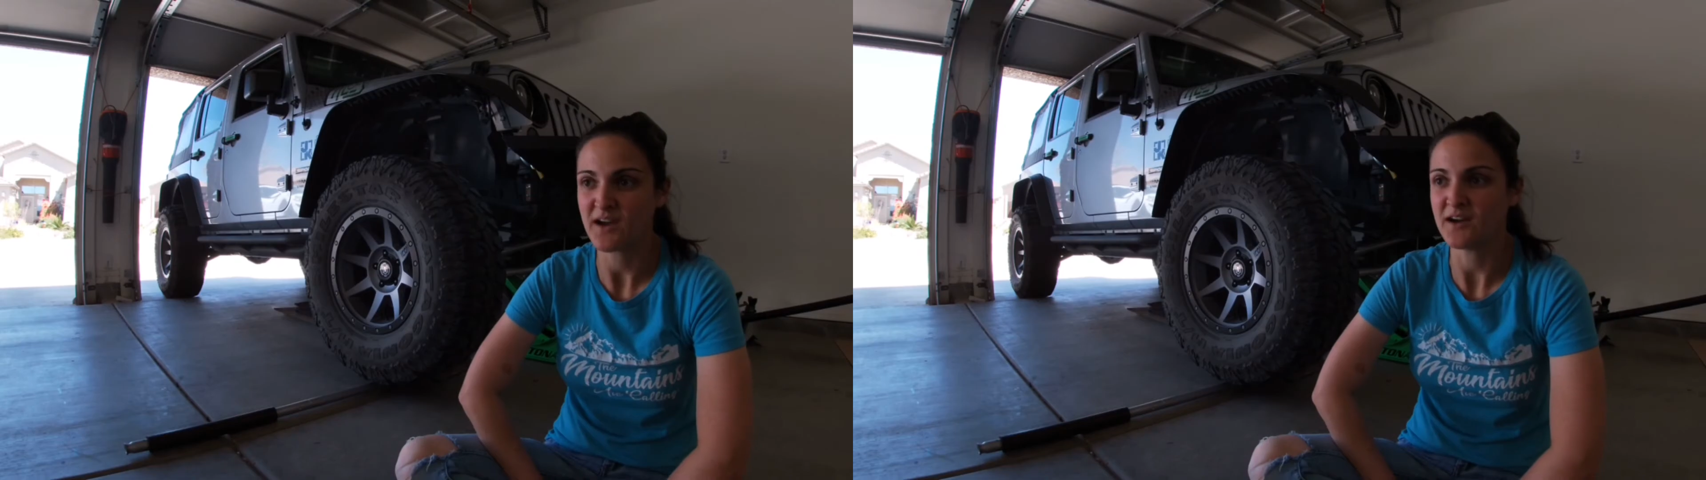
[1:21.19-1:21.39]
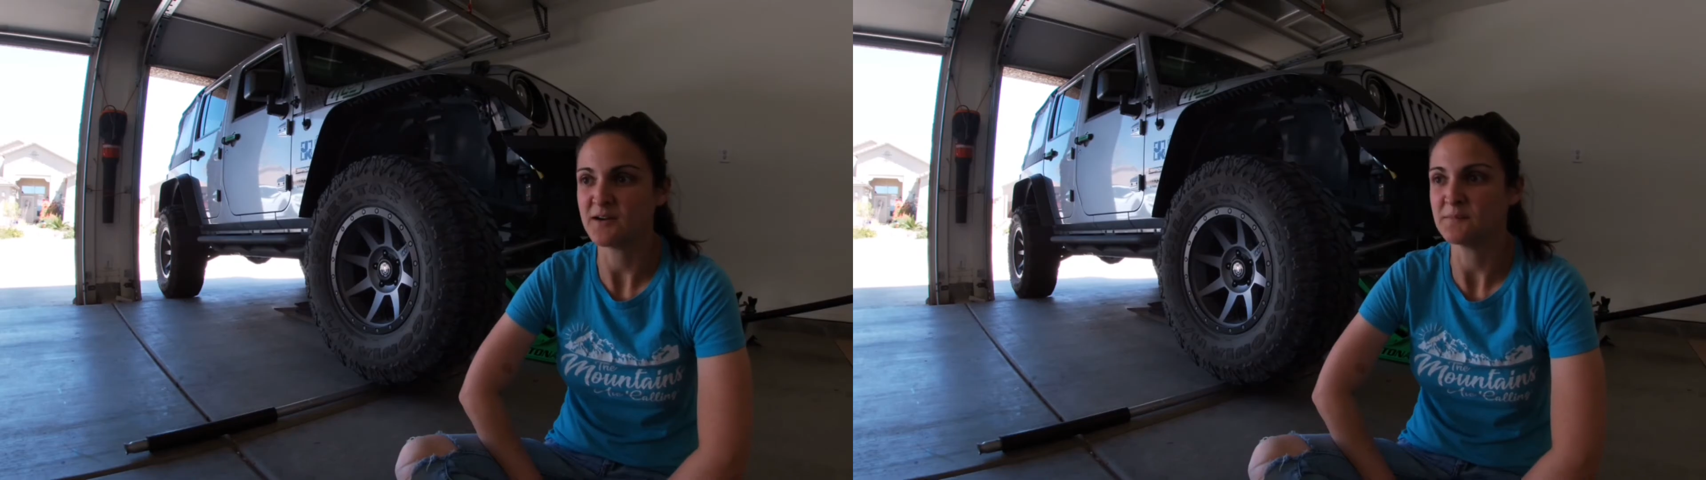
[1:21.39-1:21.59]

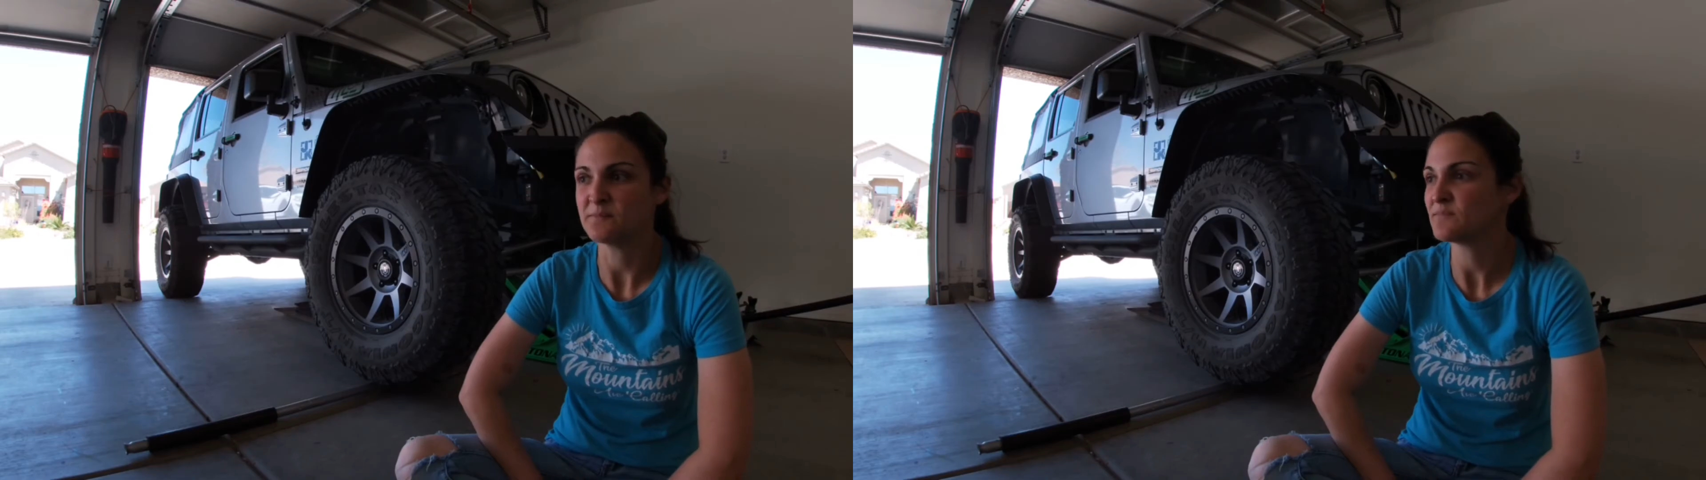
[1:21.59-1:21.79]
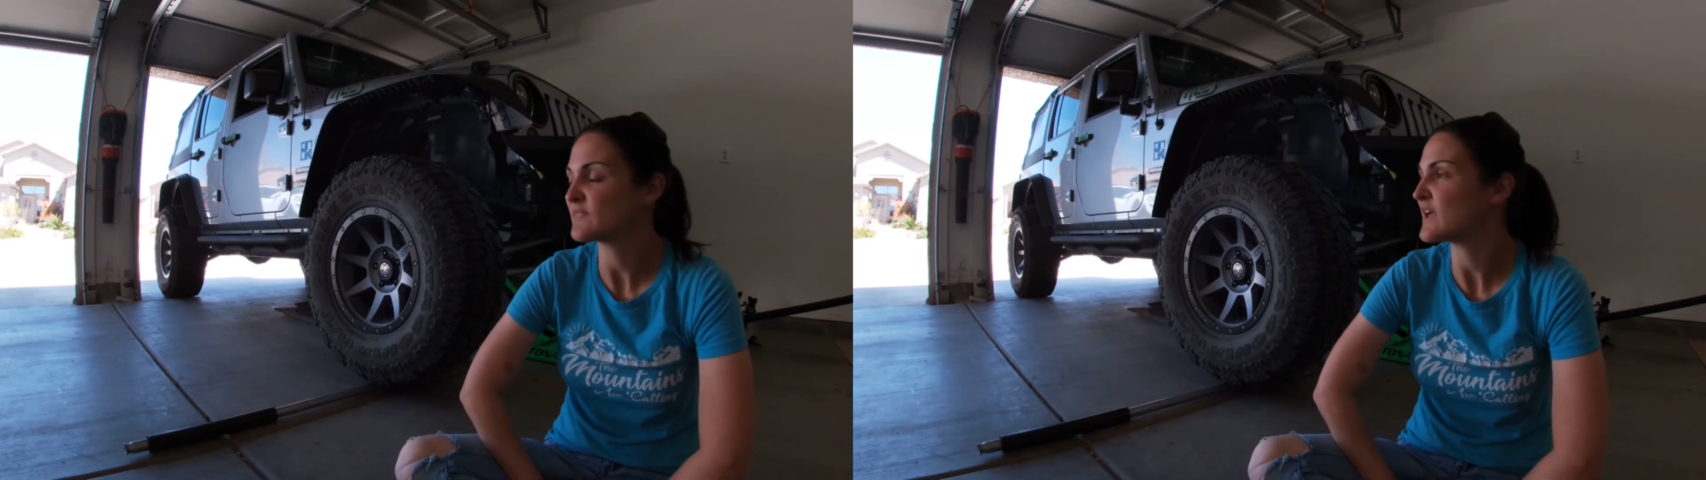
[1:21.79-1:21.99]

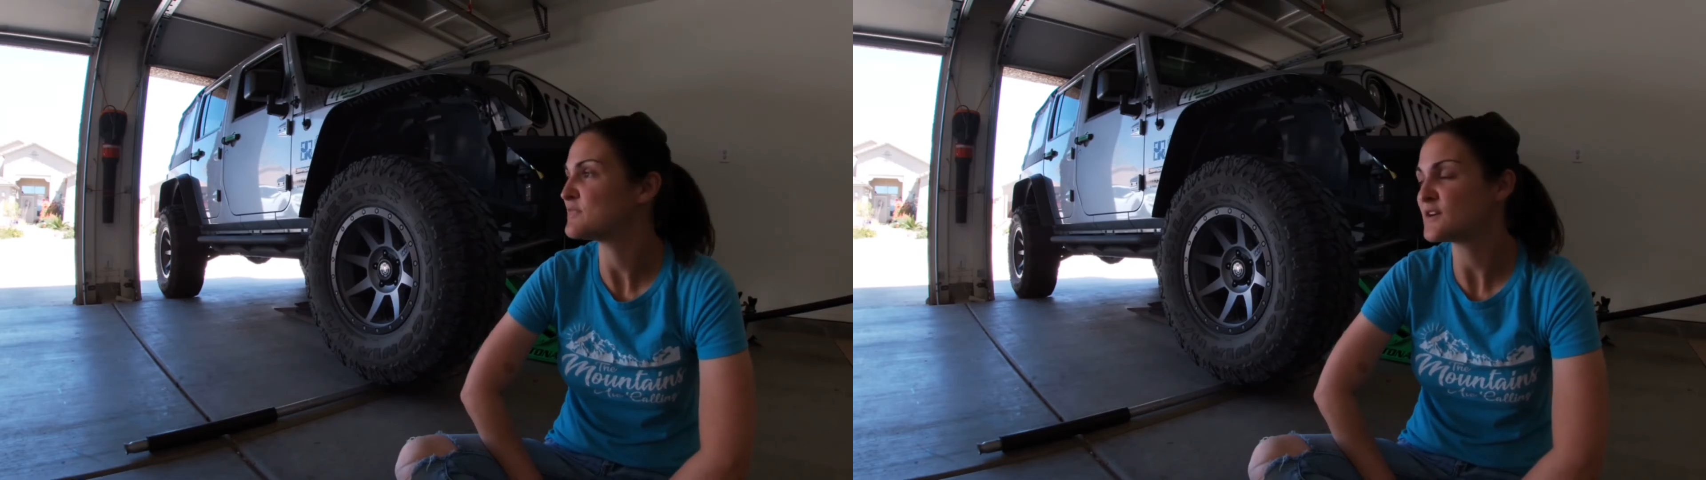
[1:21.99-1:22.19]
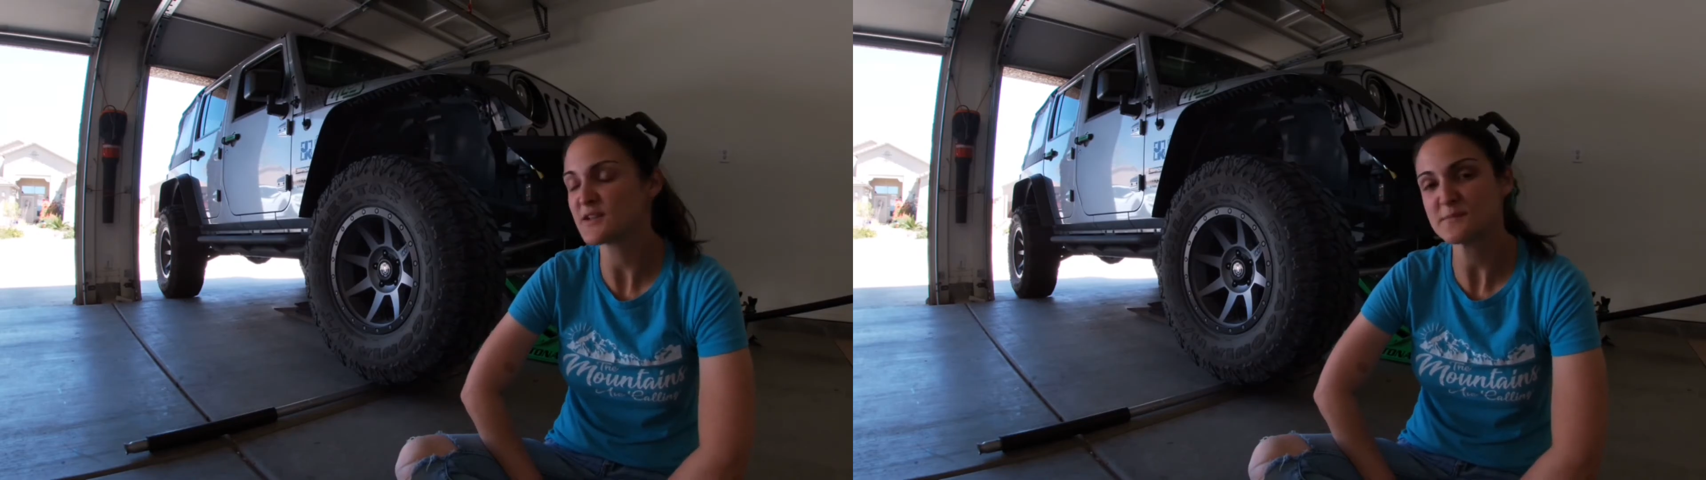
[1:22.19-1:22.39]
I
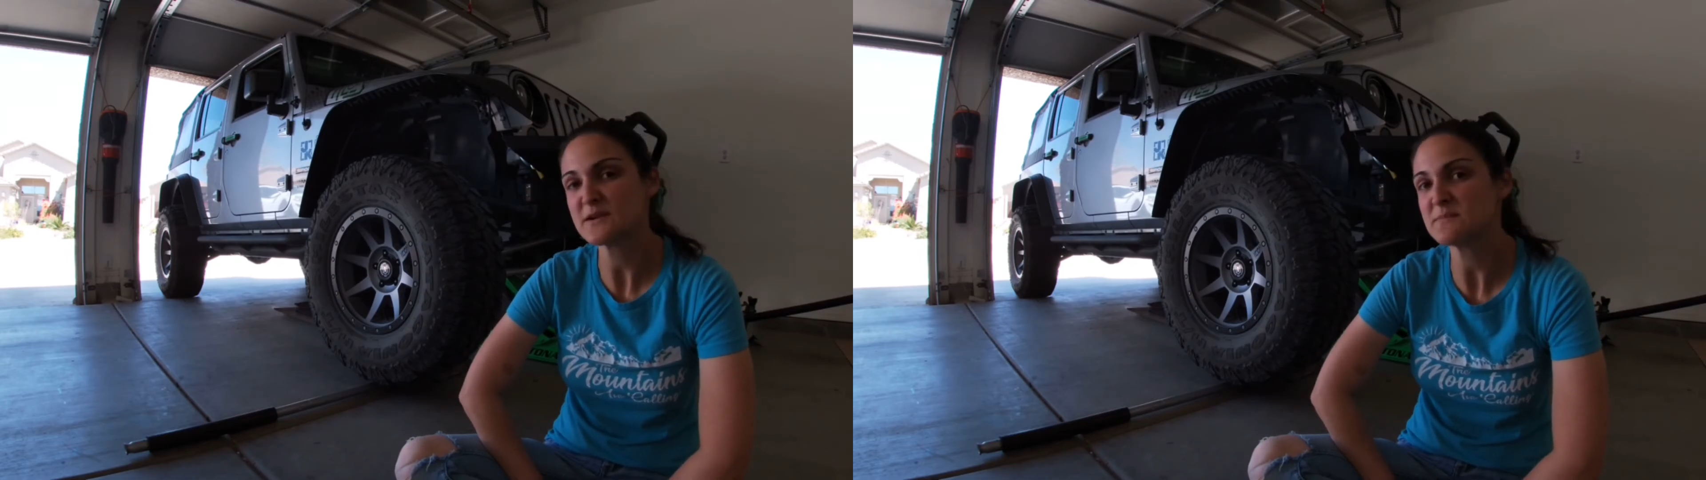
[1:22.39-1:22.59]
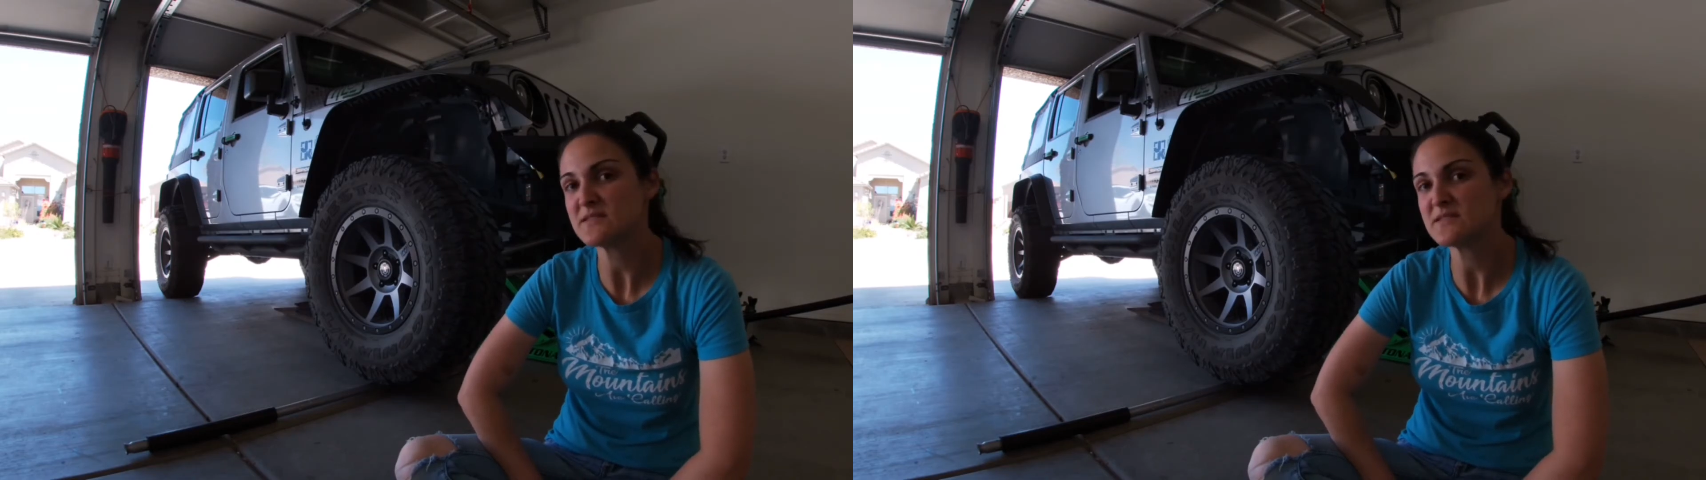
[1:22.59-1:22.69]
thought it might